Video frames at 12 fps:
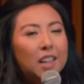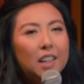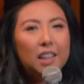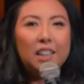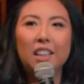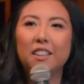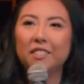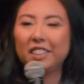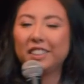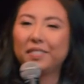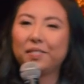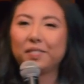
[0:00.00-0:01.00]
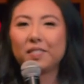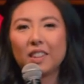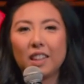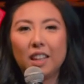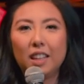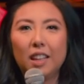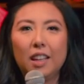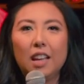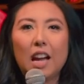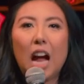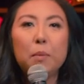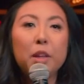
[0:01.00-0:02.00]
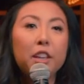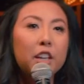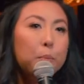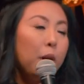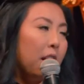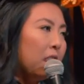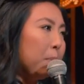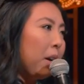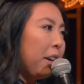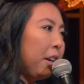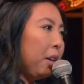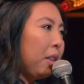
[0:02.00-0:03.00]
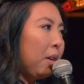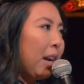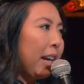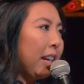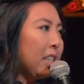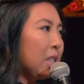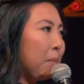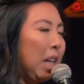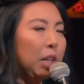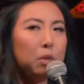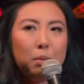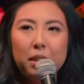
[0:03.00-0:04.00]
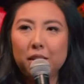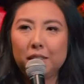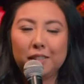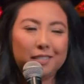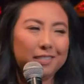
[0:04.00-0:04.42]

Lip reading: I love it. I'm in the good part of the barrio, though. I got a tamale woman.